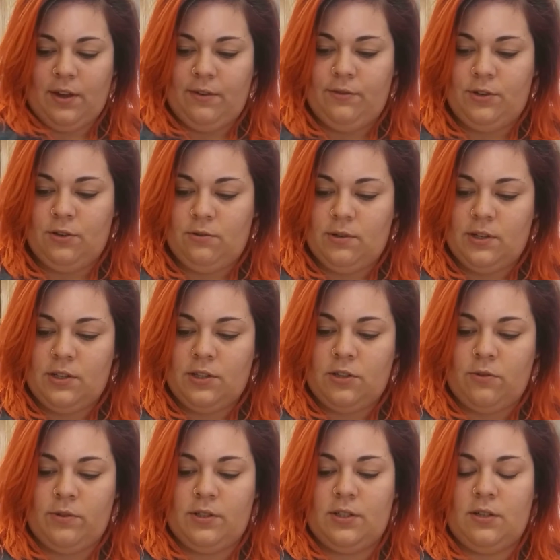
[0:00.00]
life to it,
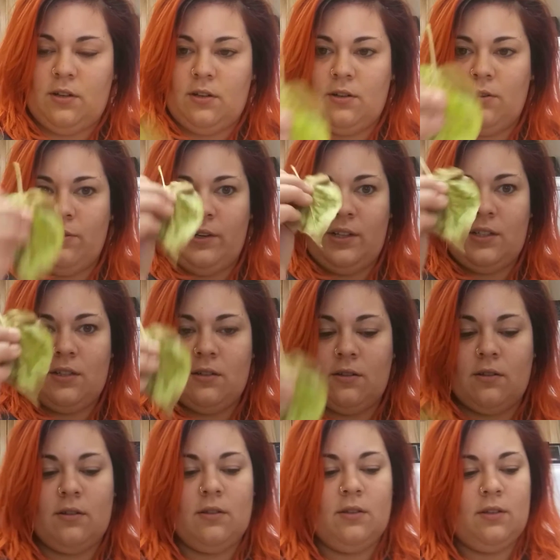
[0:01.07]
so it's not going
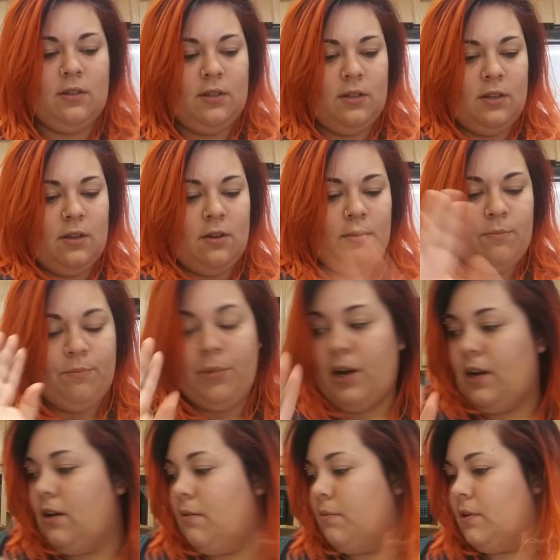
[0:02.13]
to,
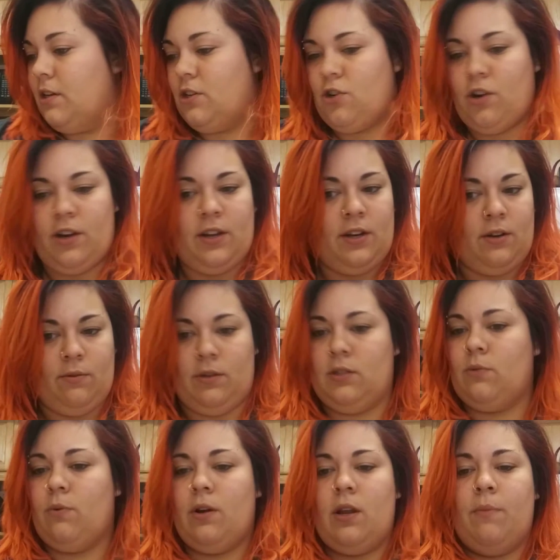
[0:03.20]
but I'm gonna try it
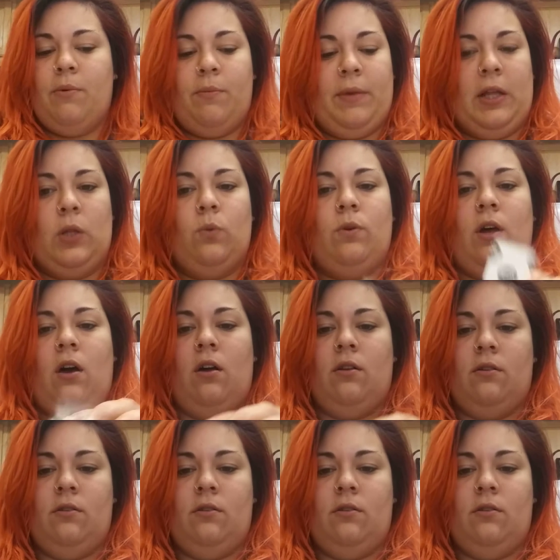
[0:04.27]
anyways. Where did I put my glue dot?